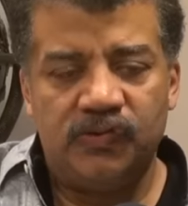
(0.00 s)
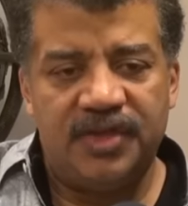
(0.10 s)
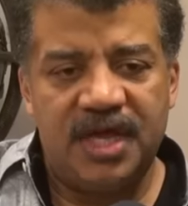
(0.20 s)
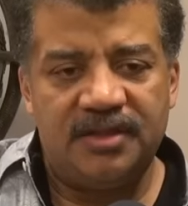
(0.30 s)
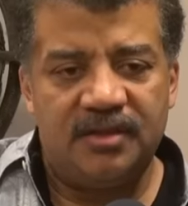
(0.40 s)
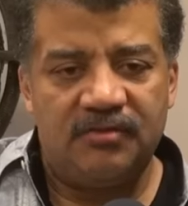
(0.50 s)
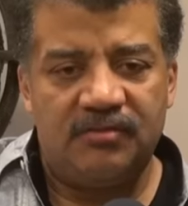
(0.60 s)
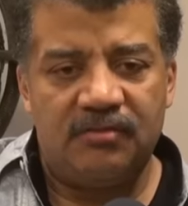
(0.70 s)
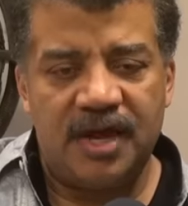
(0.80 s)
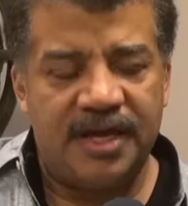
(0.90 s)
than the
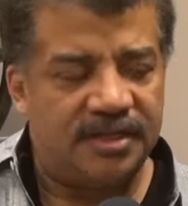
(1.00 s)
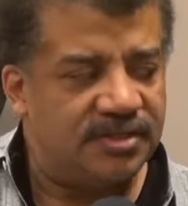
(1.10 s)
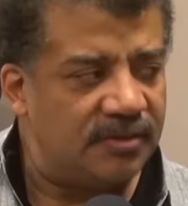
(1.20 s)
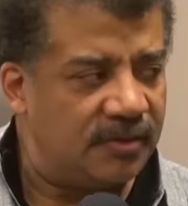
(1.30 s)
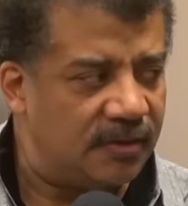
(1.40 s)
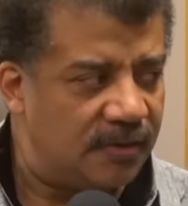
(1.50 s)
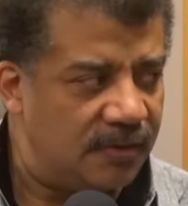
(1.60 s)
right answer